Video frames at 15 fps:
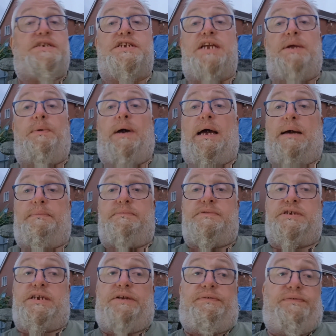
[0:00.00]
see what
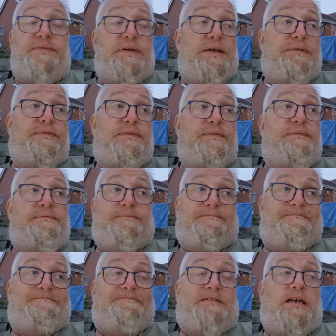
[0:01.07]
happens. If
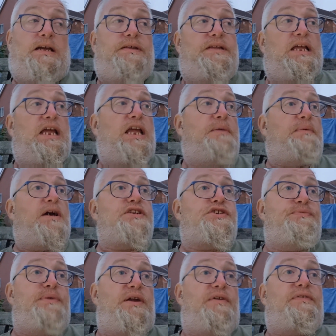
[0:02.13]
the
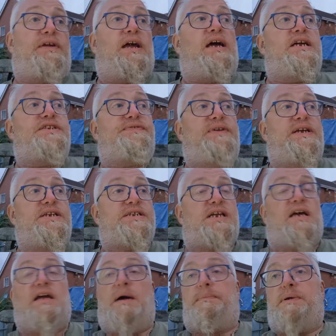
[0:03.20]
incubation period for KHV is
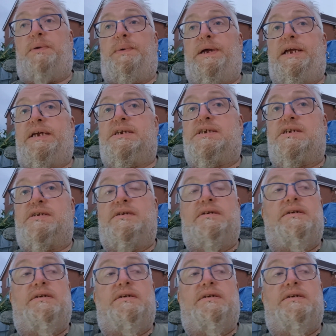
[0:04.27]
a couple of weeks,